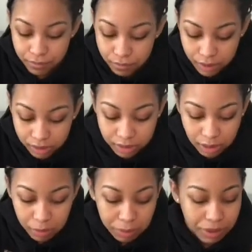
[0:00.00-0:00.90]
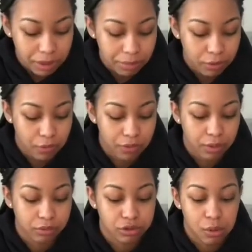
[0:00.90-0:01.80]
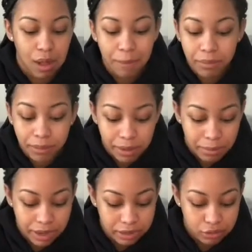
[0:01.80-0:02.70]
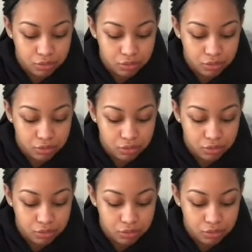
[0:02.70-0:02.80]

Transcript: cause I'm gonna be in the medical field. So I'm gonna be in med school.